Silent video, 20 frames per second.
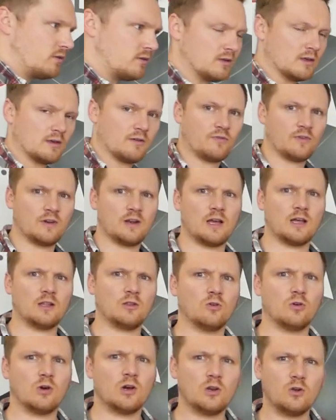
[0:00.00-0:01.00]

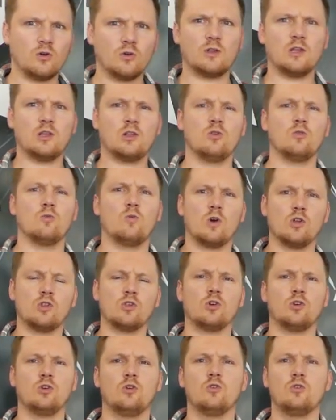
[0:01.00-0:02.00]
Fernando, I know that you watch
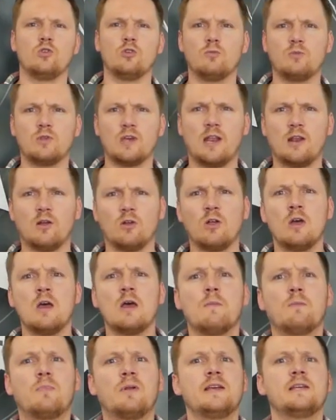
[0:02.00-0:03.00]
our YouTube channel.
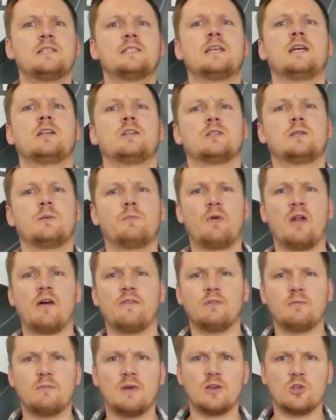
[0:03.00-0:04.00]
Please send us a
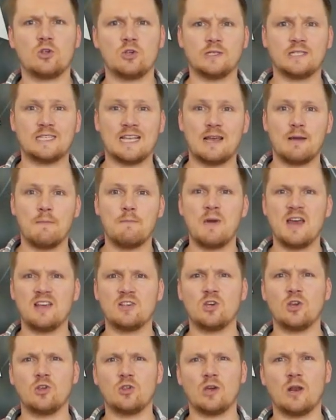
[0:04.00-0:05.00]
private
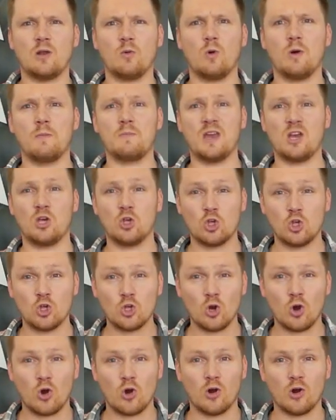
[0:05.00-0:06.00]
message and I will make
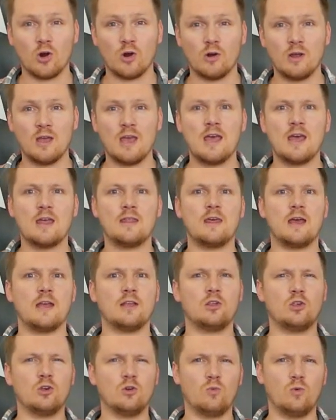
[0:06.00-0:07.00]
sure
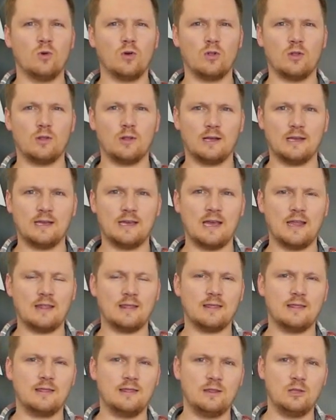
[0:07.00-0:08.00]
that you will get
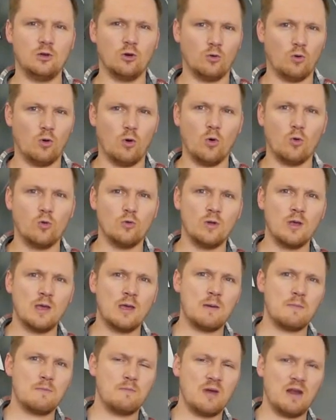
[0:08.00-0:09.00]
your own
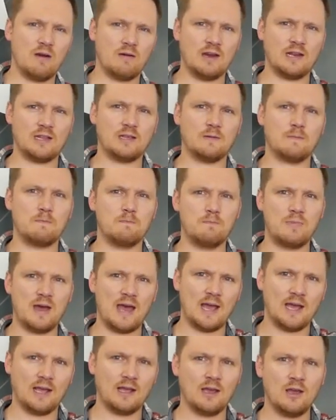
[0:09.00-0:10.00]
merit
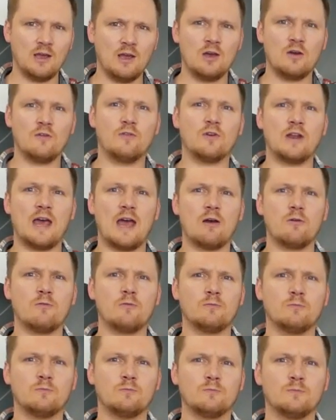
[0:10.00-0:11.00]
bag. For now,
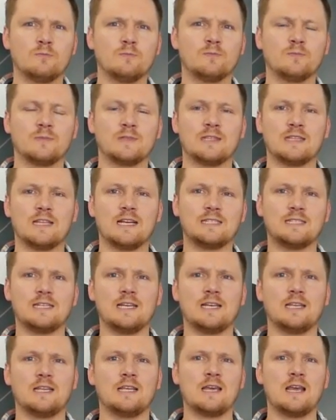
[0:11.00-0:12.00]
that's
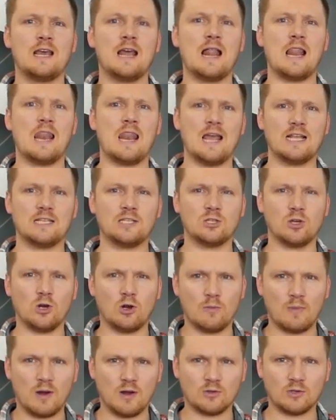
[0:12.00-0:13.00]
it. Let's
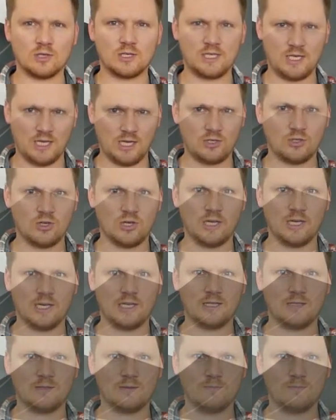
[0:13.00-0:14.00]
talk about the SICH tourniquet.